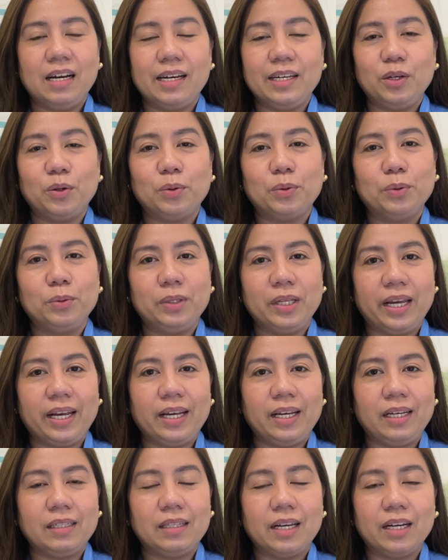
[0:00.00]
I own
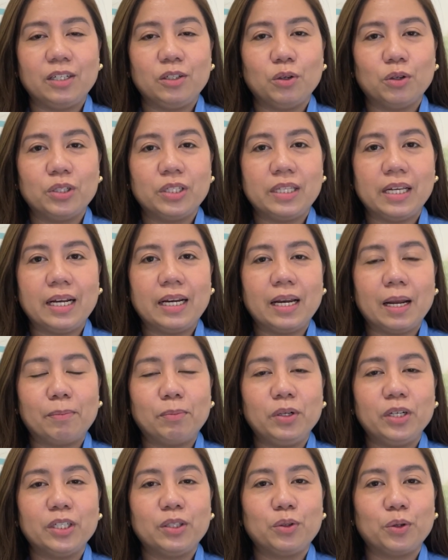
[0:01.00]
a diagnostic
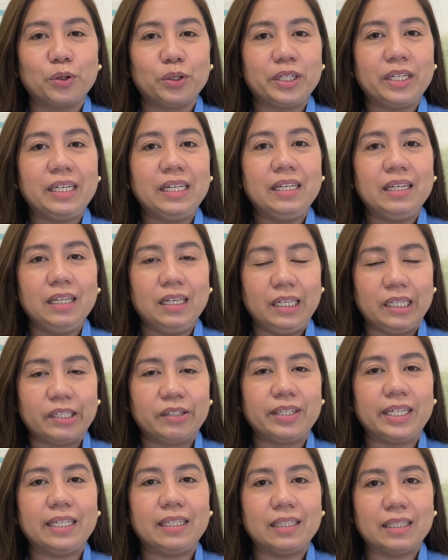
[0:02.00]
laboratory
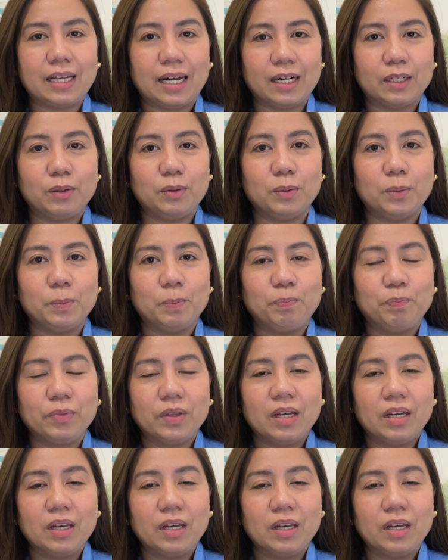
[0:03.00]
here in Tagum.